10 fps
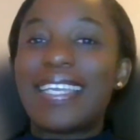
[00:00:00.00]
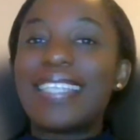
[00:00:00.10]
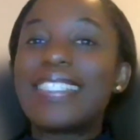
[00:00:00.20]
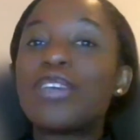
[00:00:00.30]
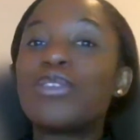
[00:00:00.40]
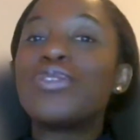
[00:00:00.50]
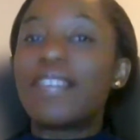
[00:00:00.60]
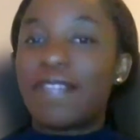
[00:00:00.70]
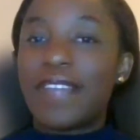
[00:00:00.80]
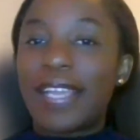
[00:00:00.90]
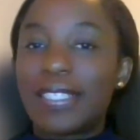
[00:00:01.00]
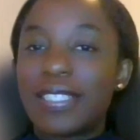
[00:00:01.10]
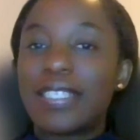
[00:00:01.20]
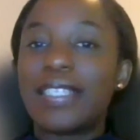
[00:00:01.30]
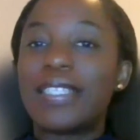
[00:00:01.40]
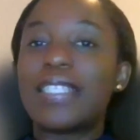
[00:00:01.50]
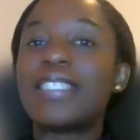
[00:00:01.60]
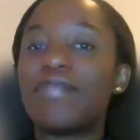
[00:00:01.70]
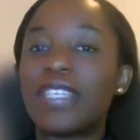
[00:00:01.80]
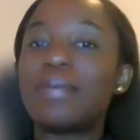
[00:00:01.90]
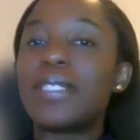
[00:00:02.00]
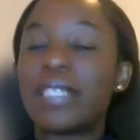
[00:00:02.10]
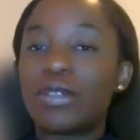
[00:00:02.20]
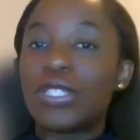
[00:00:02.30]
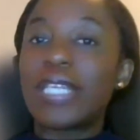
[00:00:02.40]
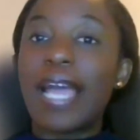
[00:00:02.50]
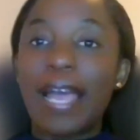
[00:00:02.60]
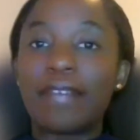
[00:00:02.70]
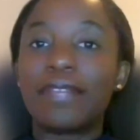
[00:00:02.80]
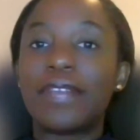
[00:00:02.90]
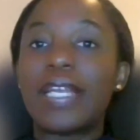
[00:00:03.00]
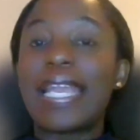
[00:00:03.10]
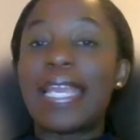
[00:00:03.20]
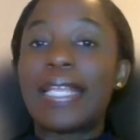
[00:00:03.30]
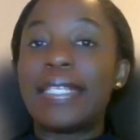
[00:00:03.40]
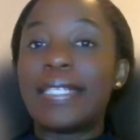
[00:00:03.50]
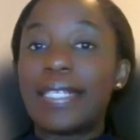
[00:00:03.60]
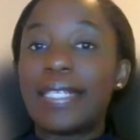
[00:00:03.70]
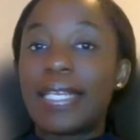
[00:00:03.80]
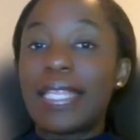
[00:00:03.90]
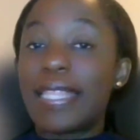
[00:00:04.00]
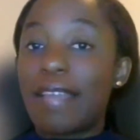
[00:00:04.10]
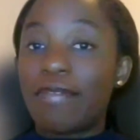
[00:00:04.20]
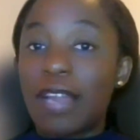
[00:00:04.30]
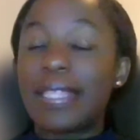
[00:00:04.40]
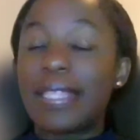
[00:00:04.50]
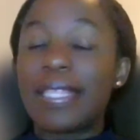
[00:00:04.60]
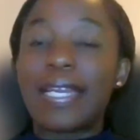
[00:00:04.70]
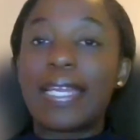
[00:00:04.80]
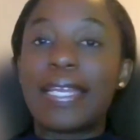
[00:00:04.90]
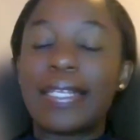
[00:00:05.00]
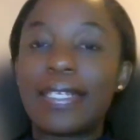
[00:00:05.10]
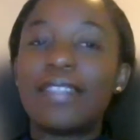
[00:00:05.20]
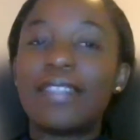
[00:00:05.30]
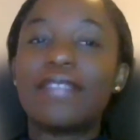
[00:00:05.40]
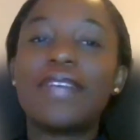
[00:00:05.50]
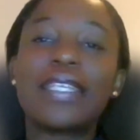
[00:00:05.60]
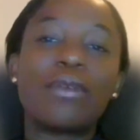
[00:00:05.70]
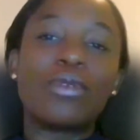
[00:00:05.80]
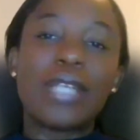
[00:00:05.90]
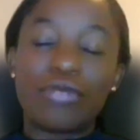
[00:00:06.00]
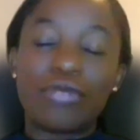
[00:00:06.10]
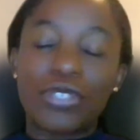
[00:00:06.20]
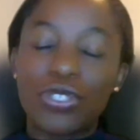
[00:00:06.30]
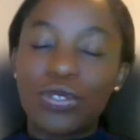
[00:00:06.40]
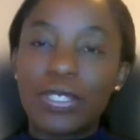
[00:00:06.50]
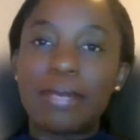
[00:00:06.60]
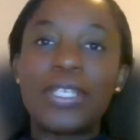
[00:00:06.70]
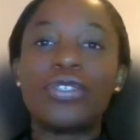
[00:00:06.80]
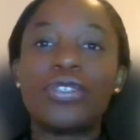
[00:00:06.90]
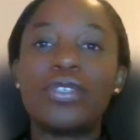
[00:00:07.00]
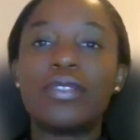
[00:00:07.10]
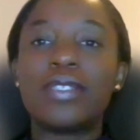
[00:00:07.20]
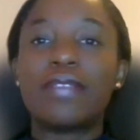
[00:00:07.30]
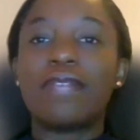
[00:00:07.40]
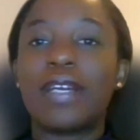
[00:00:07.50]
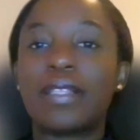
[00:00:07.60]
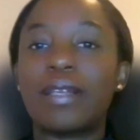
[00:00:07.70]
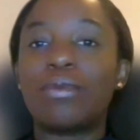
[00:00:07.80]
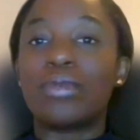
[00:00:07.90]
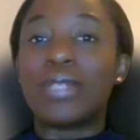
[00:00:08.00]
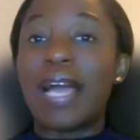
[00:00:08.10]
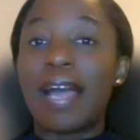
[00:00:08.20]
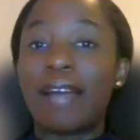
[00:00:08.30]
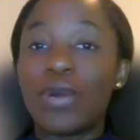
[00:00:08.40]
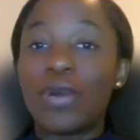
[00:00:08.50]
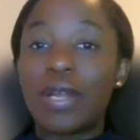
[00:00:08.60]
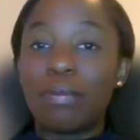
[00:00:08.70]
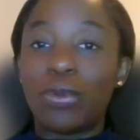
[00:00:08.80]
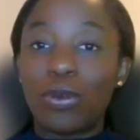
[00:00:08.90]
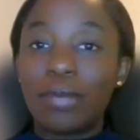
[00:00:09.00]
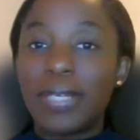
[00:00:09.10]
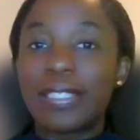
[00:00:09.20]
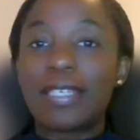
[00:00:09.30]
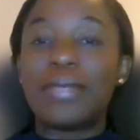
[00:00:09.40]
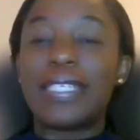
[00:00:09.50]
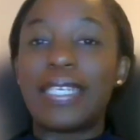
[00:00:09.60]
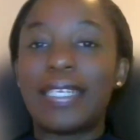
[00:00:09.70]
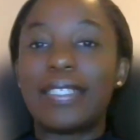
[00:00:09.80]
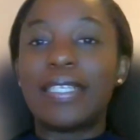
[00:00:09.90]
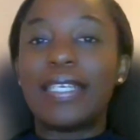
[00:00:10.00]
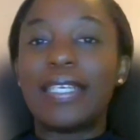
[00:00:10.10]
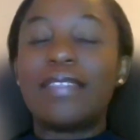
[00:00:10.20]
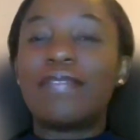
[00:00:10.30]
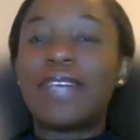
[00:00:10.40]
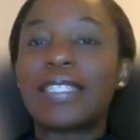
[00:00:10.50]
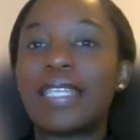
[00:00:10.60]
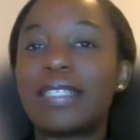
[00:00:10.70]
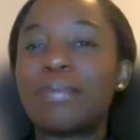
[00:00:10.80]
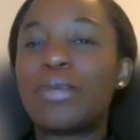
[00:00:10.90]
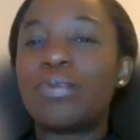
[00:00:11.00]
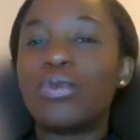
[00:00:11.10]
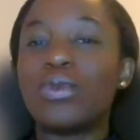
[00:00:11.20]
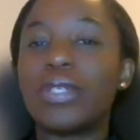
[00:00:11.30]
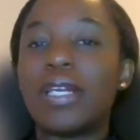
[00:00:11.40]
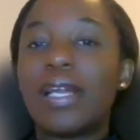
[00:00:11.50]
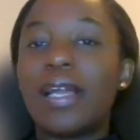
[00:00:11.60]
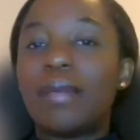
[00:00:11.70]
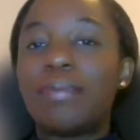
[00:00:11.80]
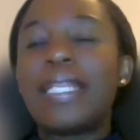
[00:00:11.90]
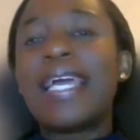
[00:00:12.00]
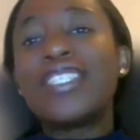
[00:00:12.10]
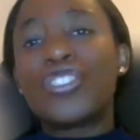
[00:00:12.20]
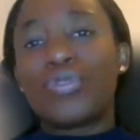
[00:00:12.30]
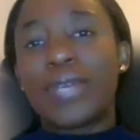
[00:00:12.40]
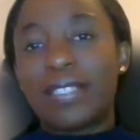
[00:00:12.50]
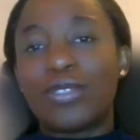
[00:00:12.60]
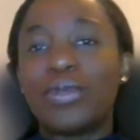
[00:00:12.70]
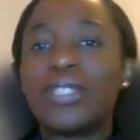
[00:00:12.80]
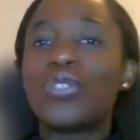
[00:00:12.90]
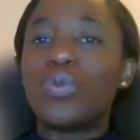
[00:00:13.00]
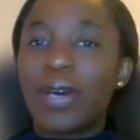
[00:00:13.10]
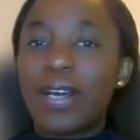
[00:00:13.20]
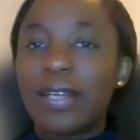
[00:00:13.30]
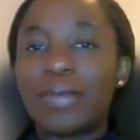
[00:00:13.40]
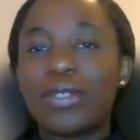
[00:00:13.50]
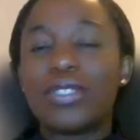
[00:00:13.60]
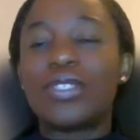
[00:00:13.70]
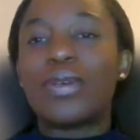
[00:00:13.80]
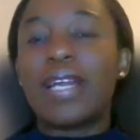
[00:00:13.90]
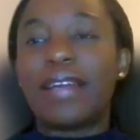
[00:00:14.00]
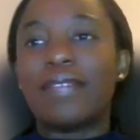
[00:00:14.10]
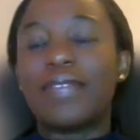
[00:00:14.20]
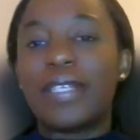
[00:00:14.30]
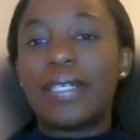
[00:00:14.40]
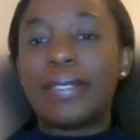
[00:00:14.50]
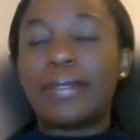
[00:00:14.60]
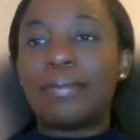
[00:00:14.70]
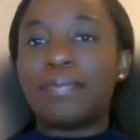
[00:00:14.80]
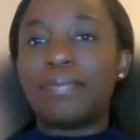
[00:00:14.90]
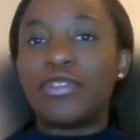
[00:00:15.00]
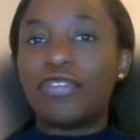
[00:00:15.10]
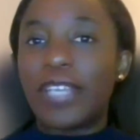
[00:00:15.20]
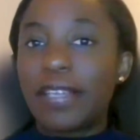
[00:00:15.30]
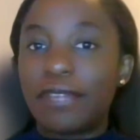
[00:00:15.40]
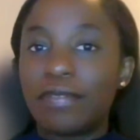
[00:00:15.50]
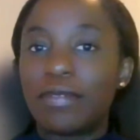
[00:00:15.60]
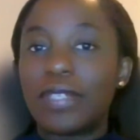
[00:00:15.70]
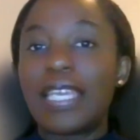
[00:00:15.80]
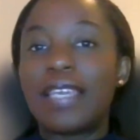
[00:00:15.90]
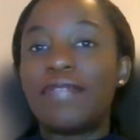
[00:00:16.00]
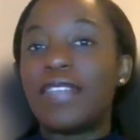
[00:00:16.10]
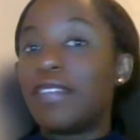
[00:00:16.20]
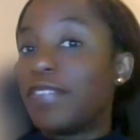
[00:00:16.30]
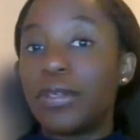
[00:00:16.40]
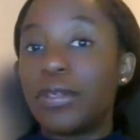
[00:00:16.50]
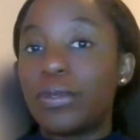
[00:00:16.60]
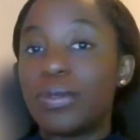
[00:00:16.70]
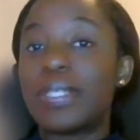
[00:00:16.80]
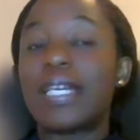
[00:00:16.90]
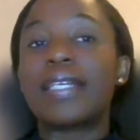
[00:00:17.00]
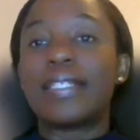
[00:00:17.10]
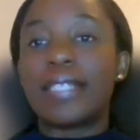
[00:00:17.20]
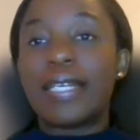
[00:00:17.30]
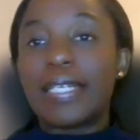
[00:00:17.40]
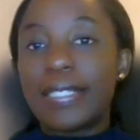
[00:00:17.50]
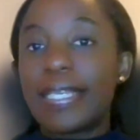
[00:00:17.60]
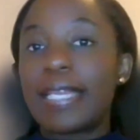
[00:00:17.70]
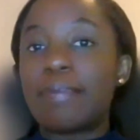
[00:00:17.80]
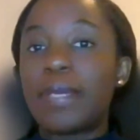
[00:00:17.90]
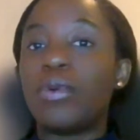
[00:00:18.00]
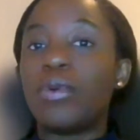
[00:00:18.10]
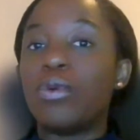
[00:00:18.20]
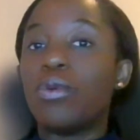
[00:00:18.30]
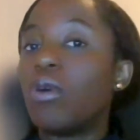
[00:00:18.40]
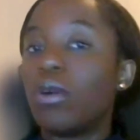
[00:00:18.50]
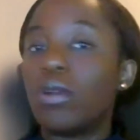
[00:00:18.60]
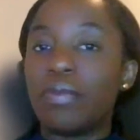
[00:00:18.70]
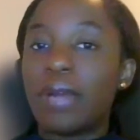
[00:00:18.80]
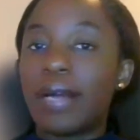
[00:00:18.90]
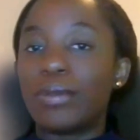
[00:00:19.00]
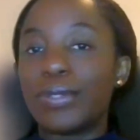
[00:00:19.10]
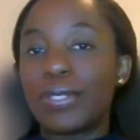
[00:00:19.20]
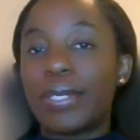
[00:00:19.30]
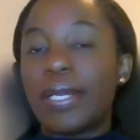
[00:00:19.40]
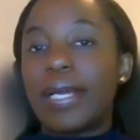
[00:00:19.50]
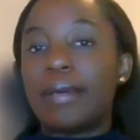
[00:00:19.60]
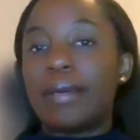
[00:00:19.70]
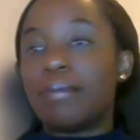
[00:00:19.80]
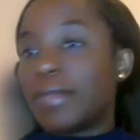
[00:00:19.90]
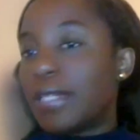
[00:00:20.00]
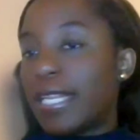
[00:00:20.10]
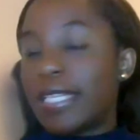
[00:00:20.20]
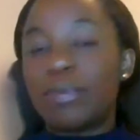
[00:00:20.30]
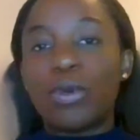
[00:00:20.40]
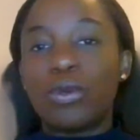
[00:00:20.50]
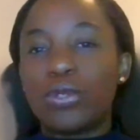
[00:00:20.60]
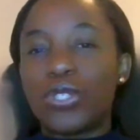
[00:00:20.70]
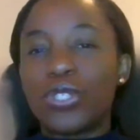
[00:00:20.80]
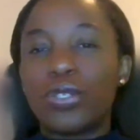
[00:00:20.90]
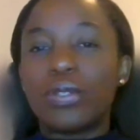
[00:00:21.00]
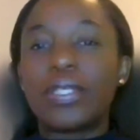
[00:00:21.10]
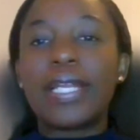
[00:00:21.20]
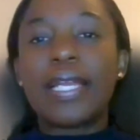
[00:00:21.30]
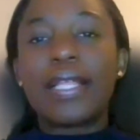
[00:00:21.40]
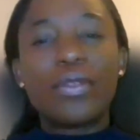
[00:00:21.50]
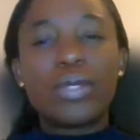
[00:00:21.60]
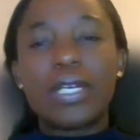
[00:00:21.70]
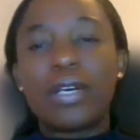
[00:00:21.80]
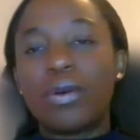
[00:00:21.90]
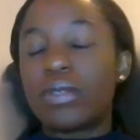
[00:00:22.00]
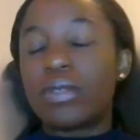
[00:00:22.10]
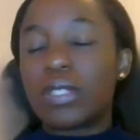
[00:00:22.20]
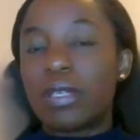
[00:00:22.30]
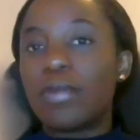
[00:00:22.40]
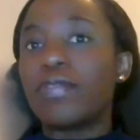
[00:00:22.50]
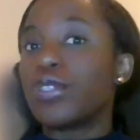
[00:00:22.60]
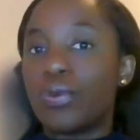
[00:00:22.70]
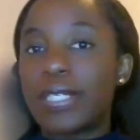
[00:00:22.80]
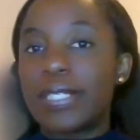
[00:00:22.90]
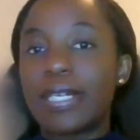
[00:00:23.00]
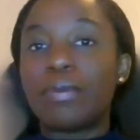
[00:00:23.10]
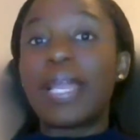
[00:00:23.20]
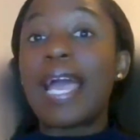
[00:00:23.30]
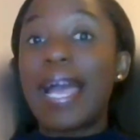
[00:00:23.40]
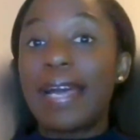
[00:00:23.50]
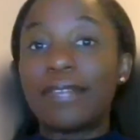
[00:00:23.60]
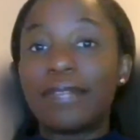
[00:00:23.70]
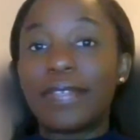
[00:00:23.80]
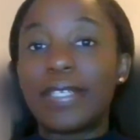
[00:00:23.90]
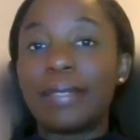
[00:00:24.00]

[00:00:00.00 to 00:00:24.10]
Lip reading: secondary effects these investments are going to have in the environment they're in. The fact that we'd have reduced emissions, the fact that we'd have more employment coming in, the fact that people would be less stressed going to work because you have EV vehicles that can take people all around, less pollution. Those are all some of the stories that we have